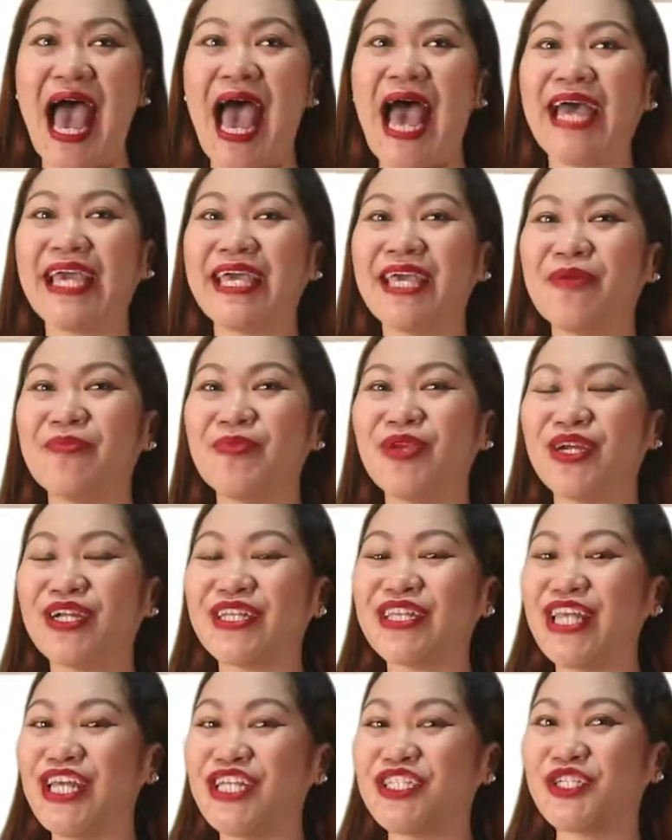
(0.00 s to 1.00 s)
I am
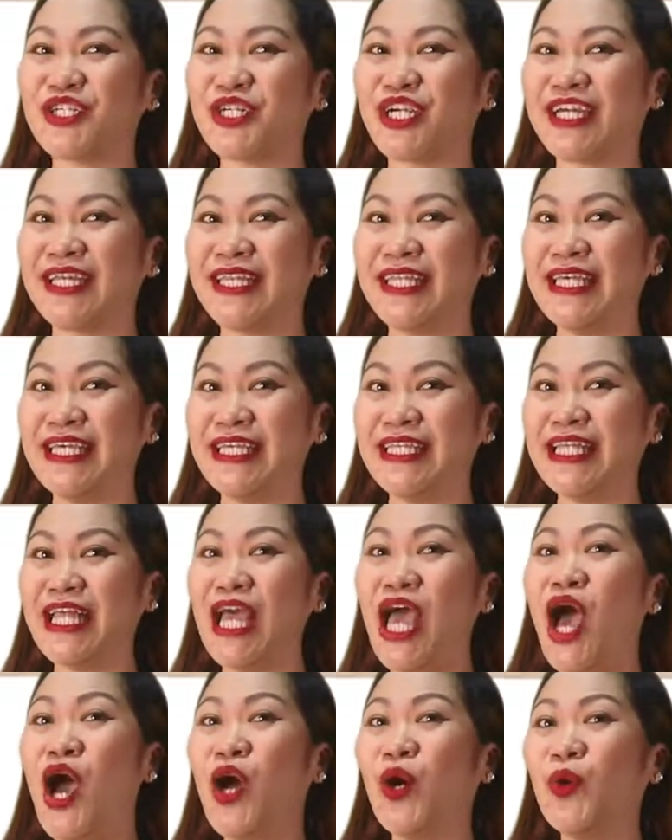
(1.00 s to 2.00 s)
your teacher
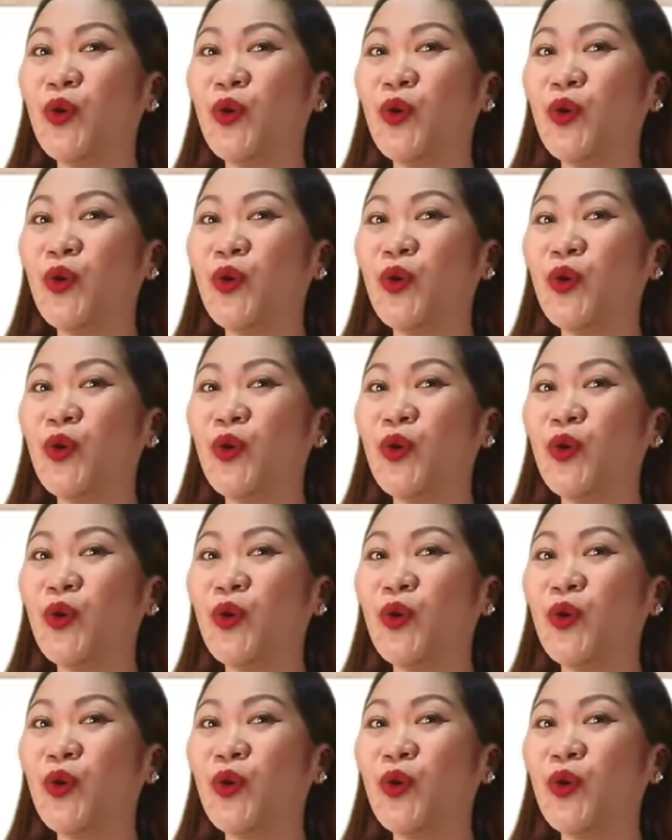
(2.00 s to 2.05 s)
Eileen,